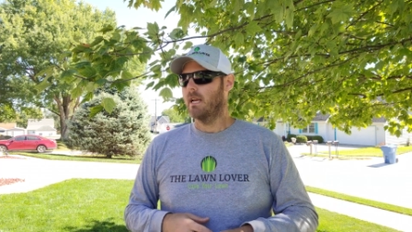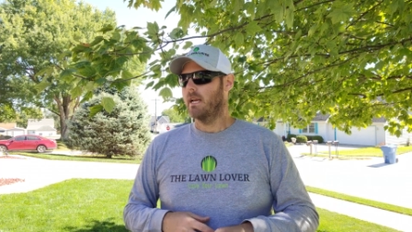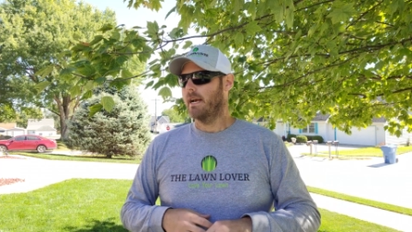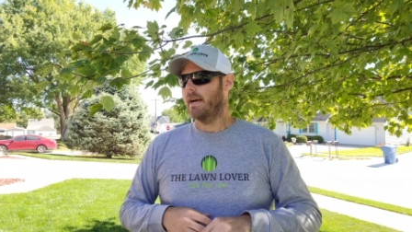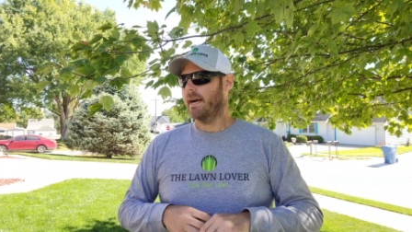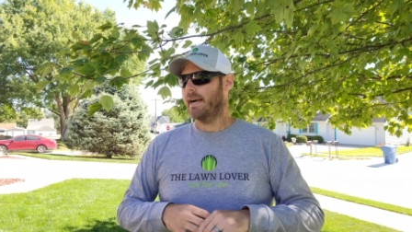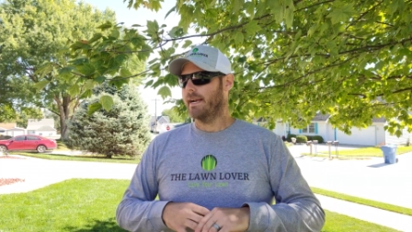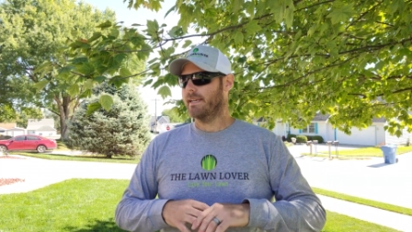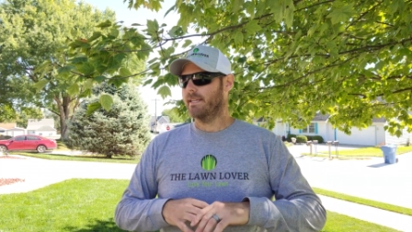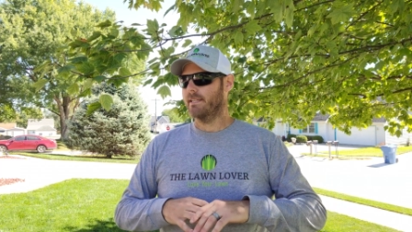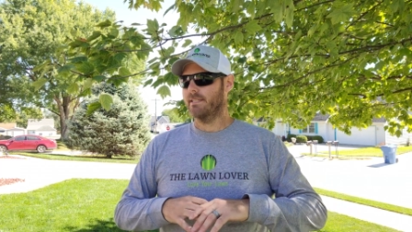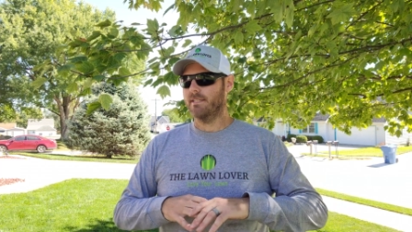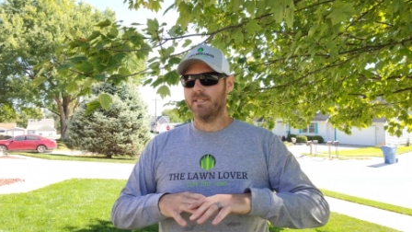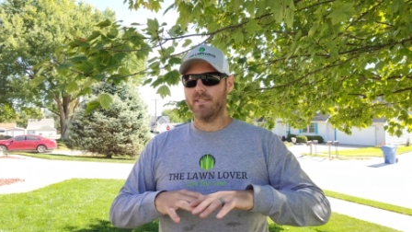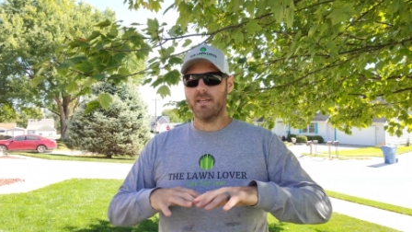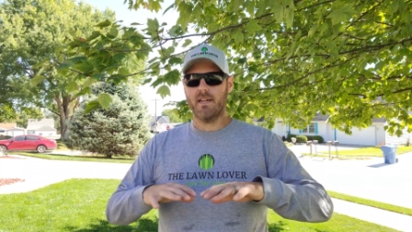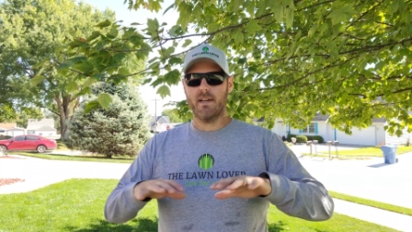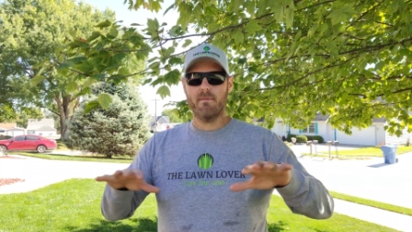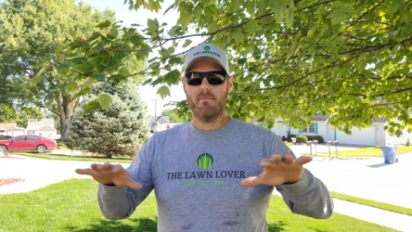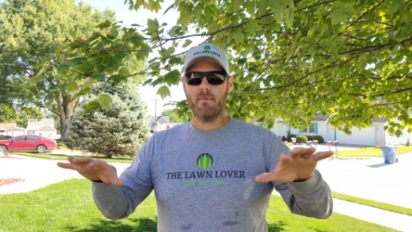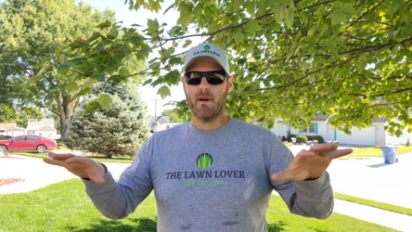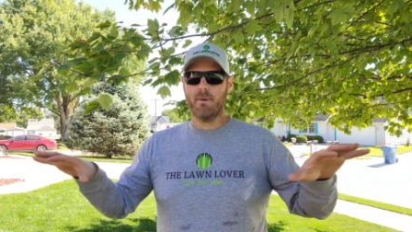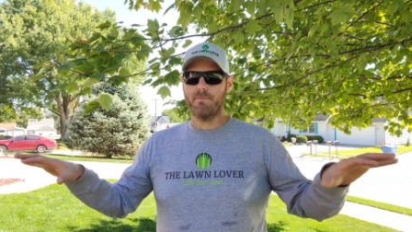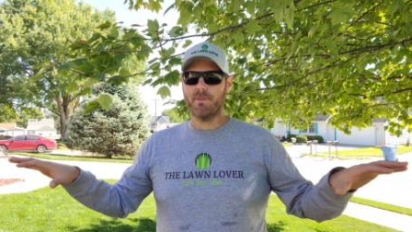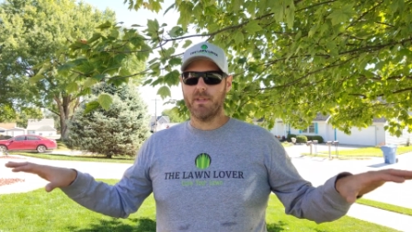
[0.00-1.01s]
I can set
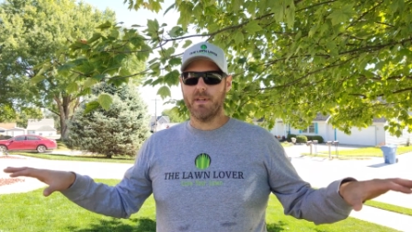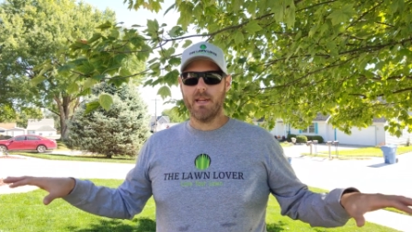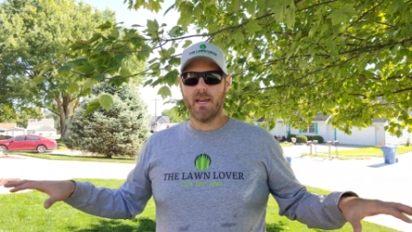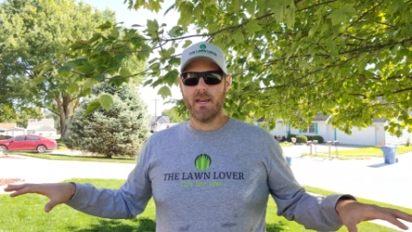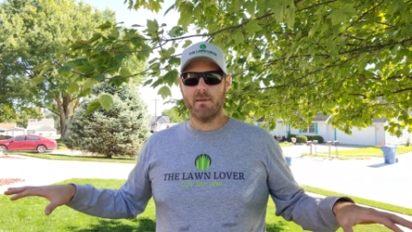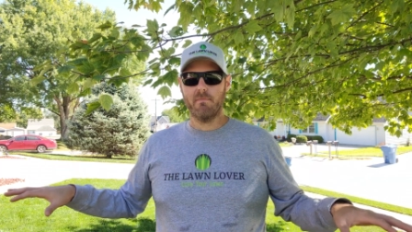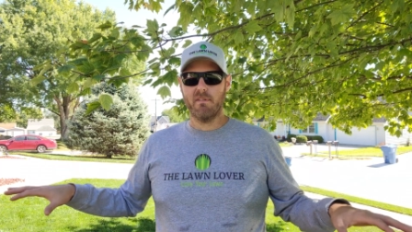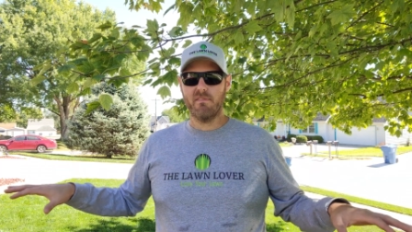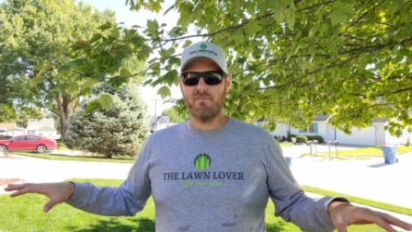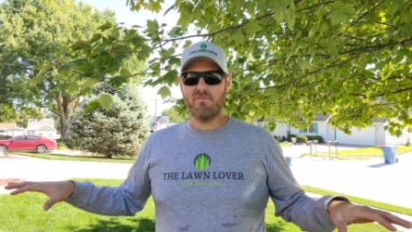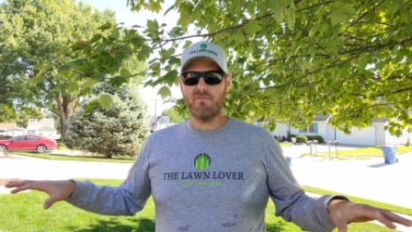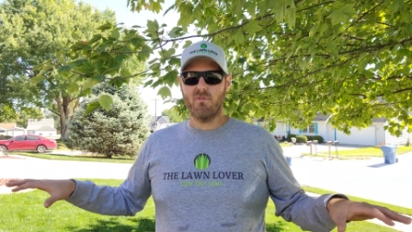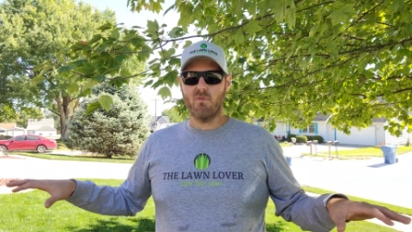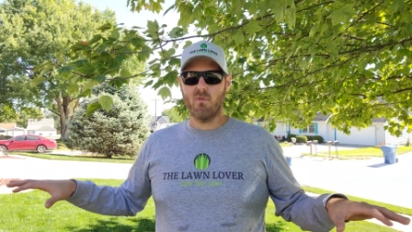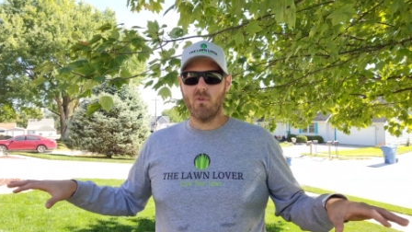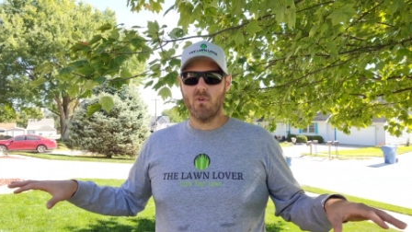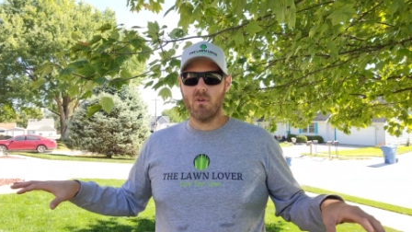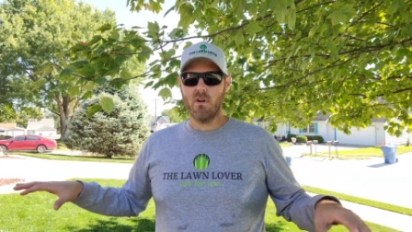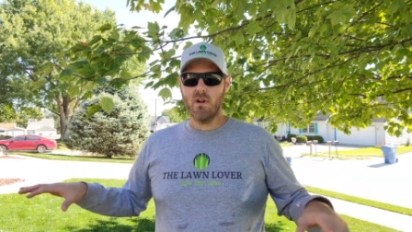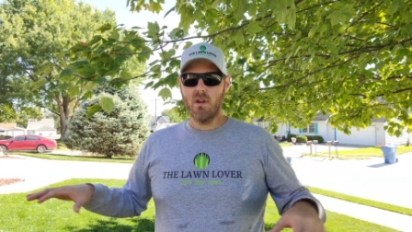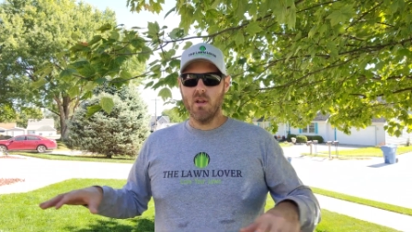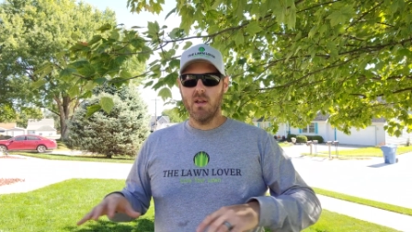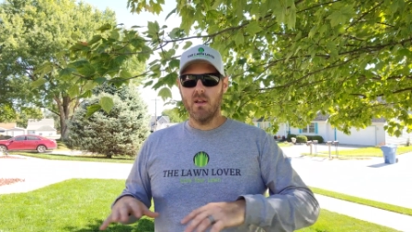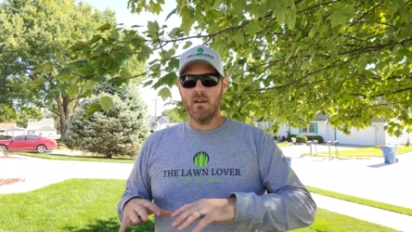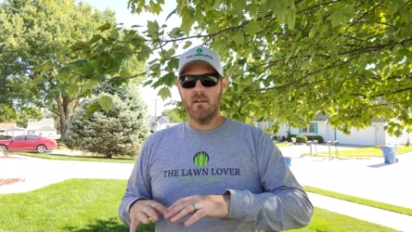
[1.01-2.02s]
them up the night
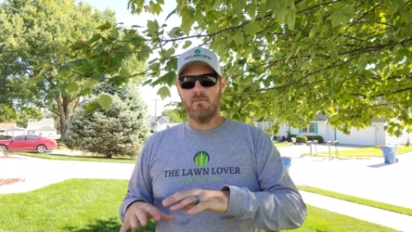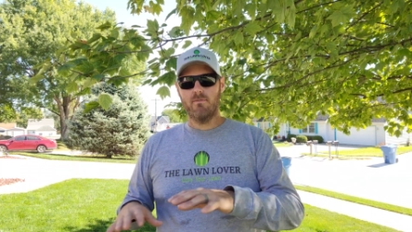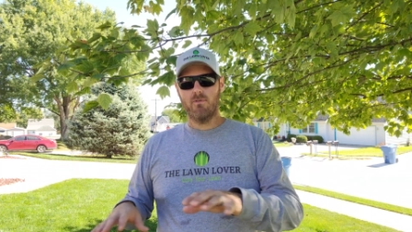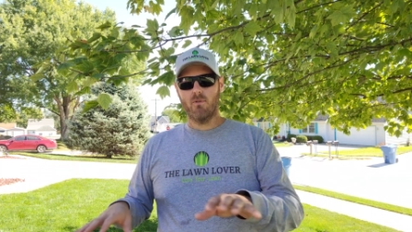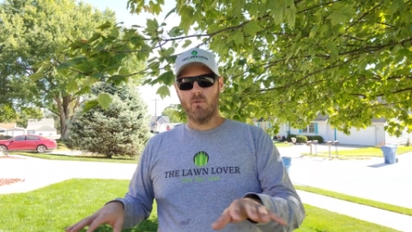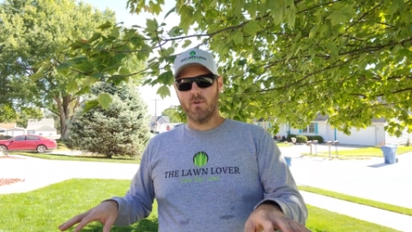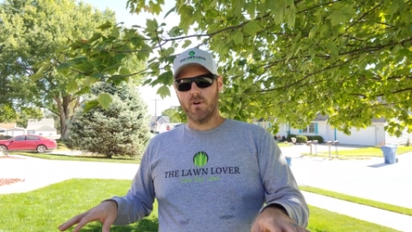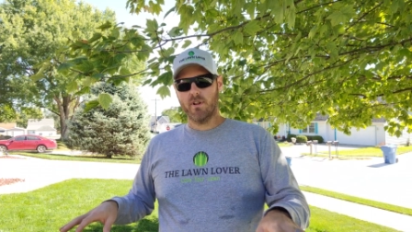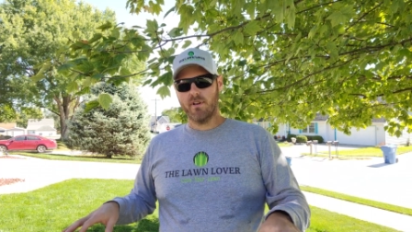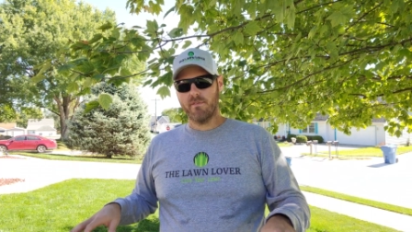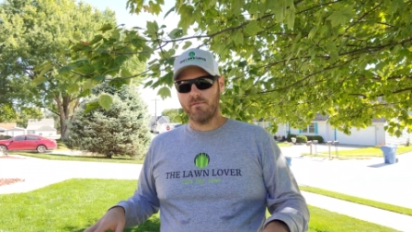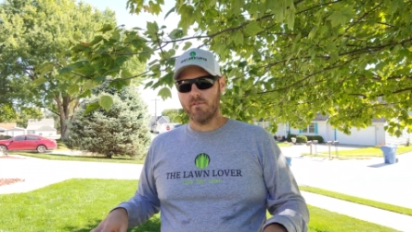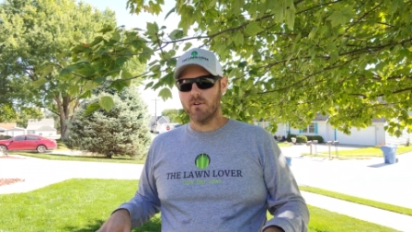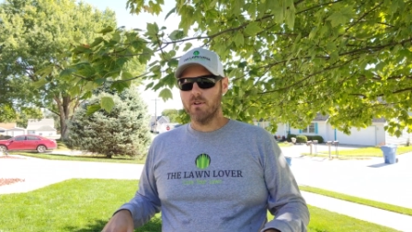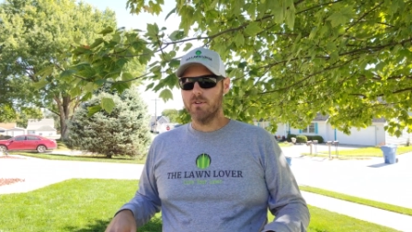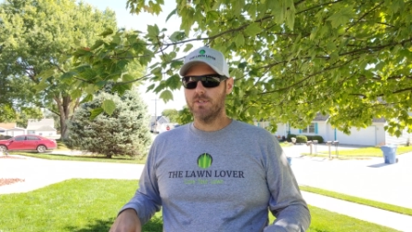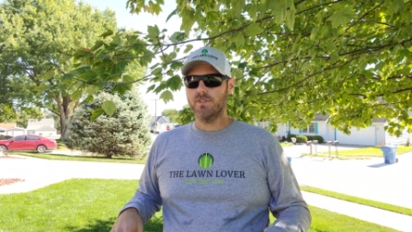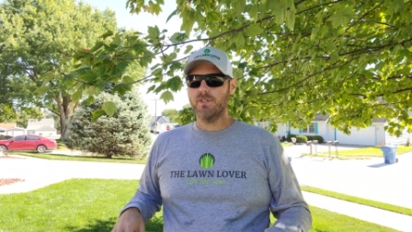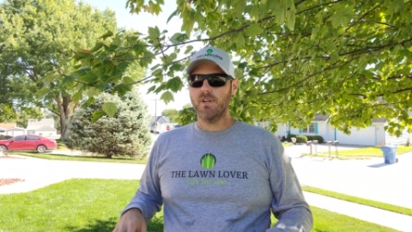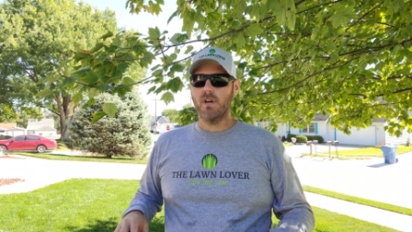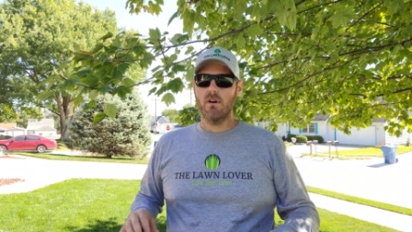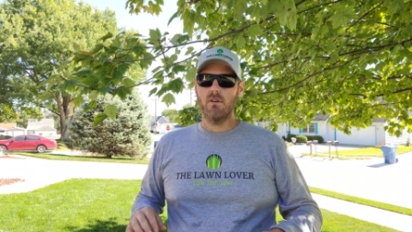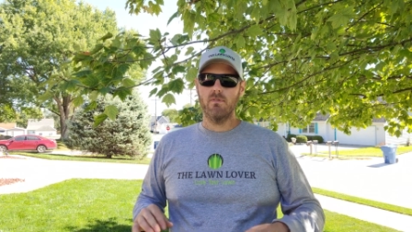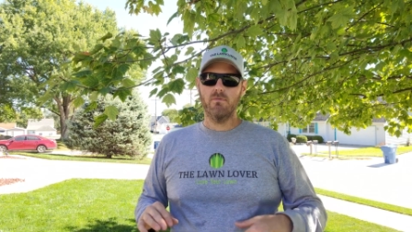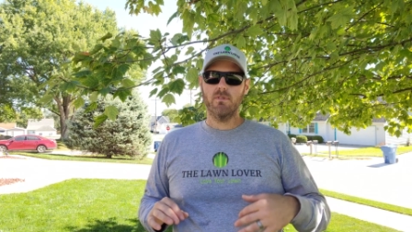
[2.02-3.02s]
before, 4 different
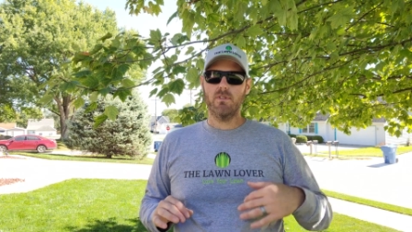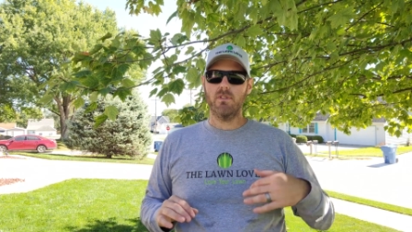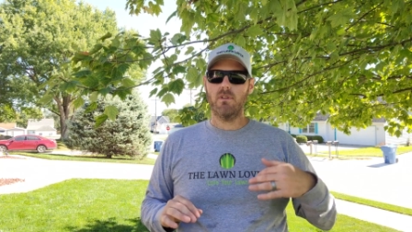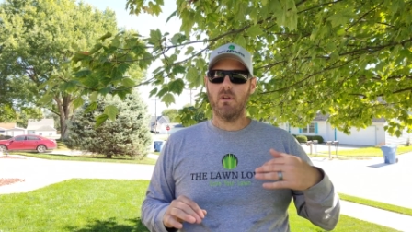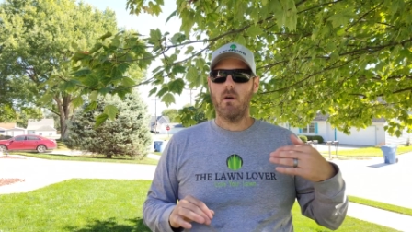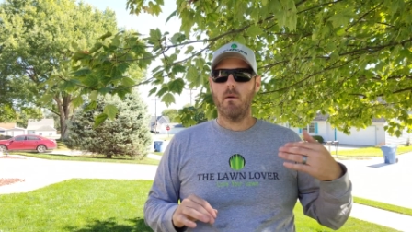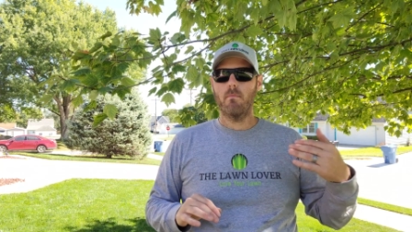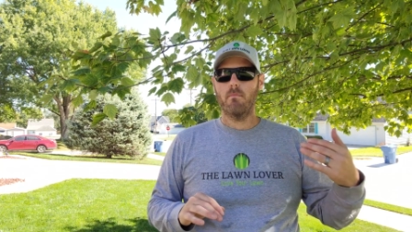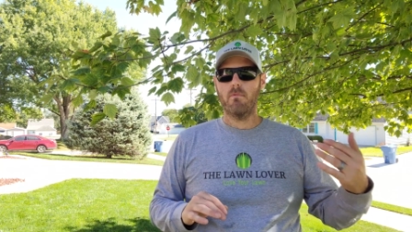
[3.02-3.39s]
zones,